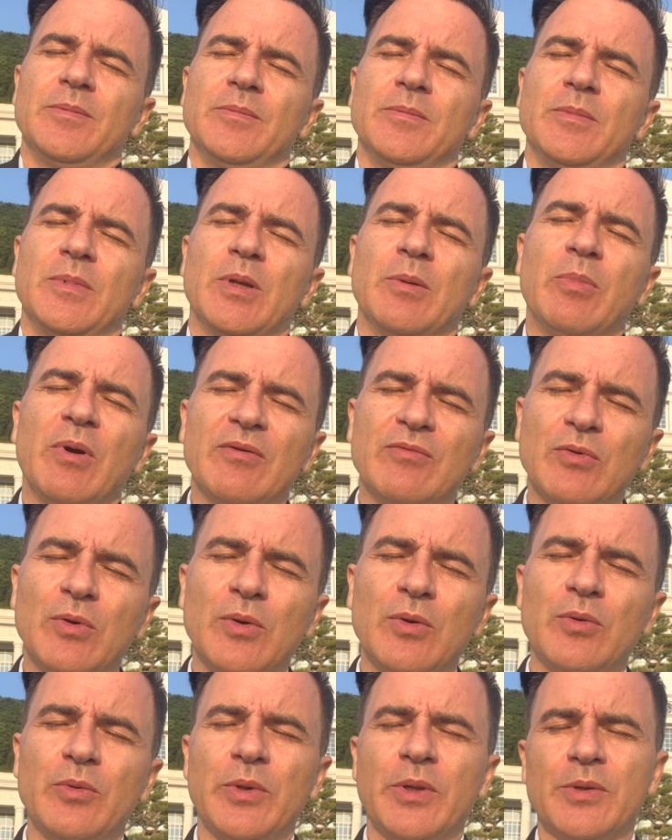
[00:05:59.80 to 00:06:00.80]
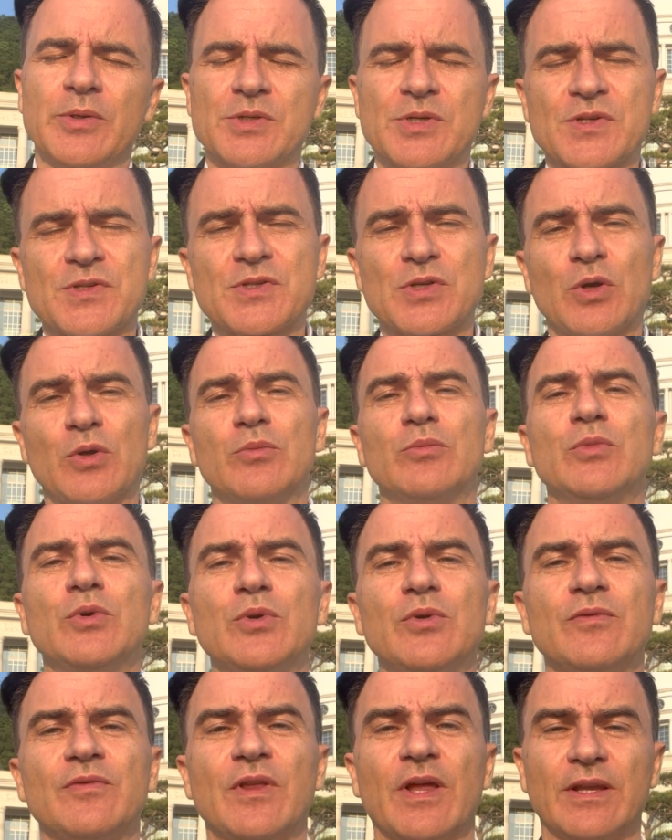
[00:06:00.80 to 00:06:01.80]
But above all, we were just so
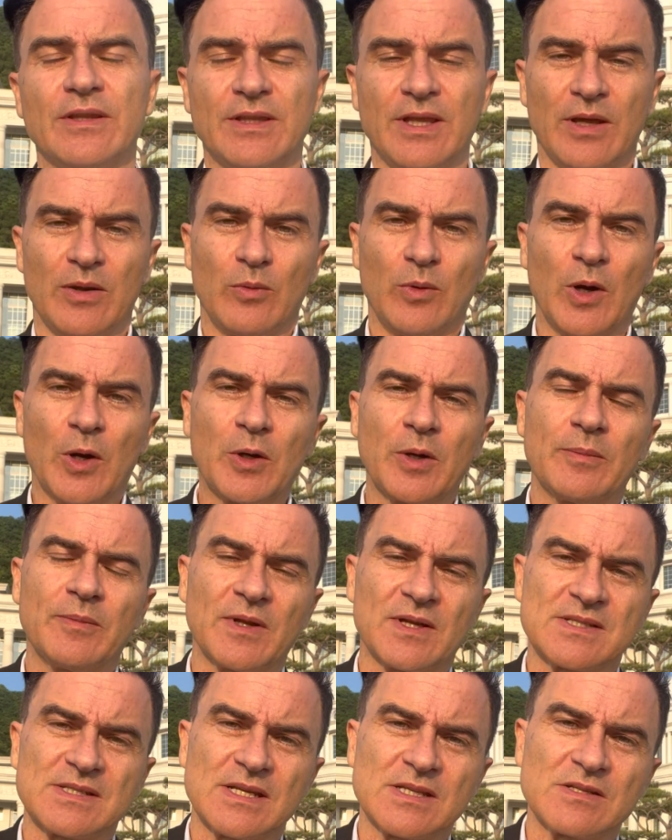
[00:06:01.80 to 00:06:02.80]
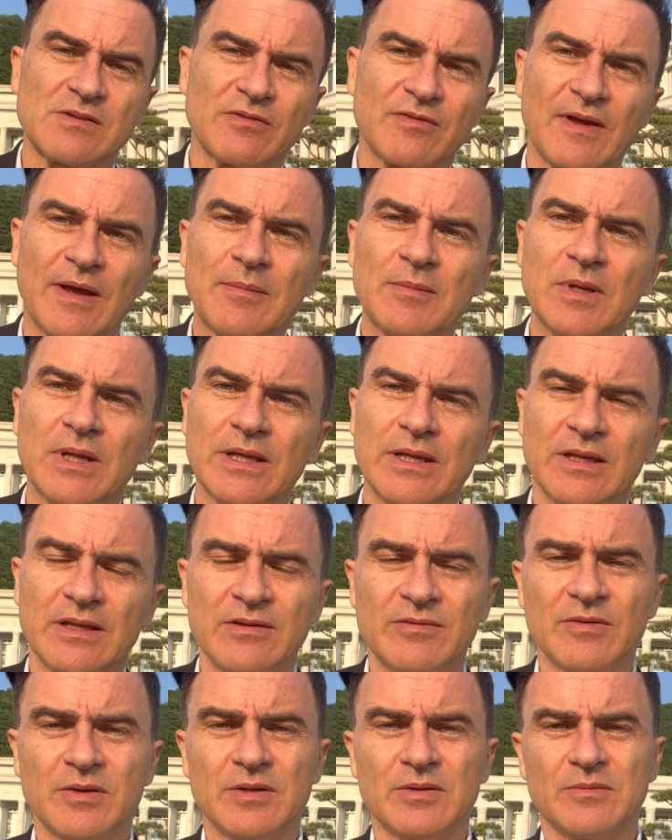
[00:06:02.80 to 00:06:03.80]
moved that they welcomed us as a family.
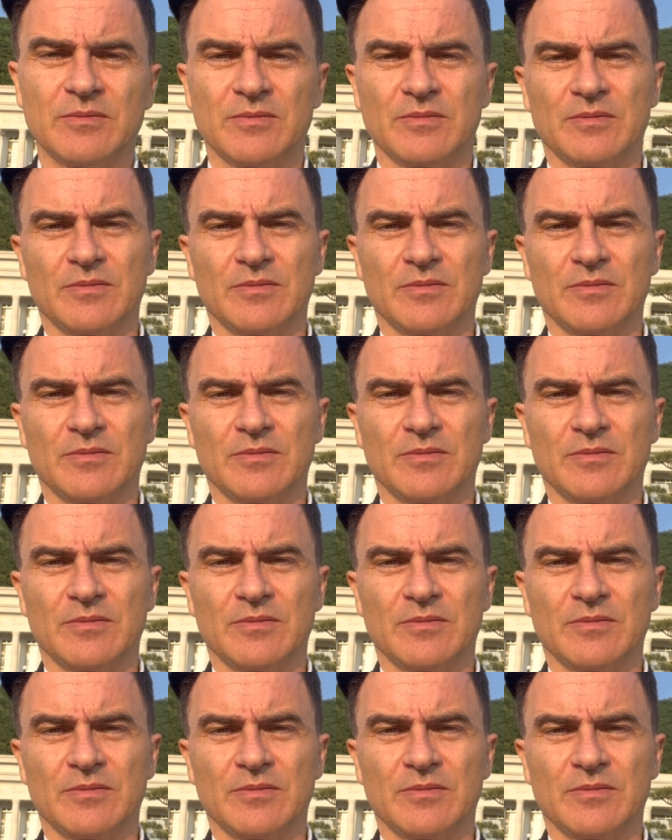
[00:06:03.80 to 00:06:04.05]
Even